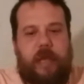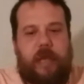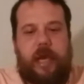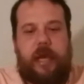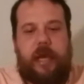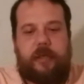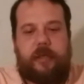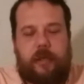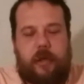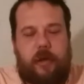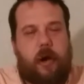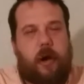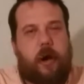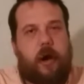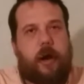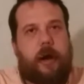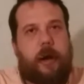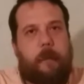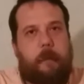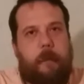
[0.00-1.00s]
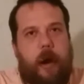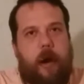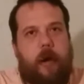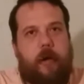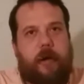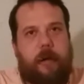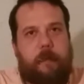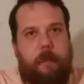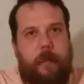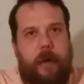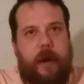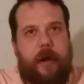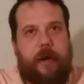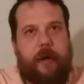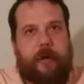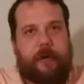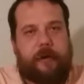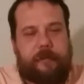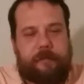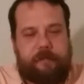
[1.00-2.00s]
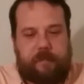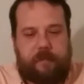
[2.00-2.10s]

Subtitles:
It is good American beer.